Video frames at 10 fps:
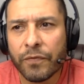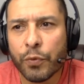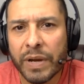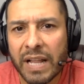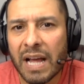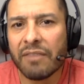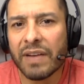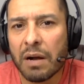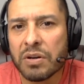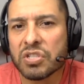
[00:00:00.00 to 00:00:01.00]
3.5
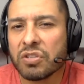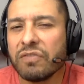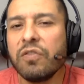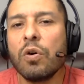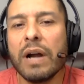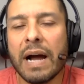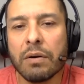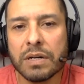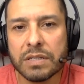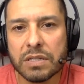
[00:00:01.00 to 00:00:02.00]
hours to 4
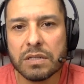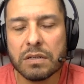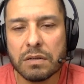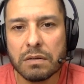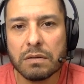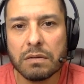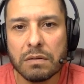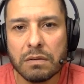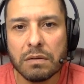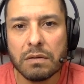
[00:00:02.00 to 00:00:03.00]
hours
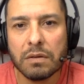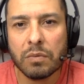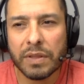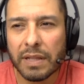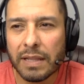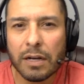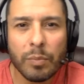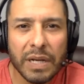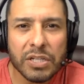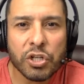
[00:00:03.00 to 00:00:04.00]
with a little
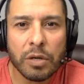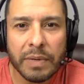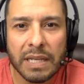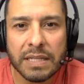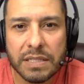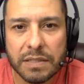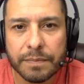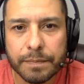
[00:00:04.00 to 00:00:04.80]
bit of turbulence.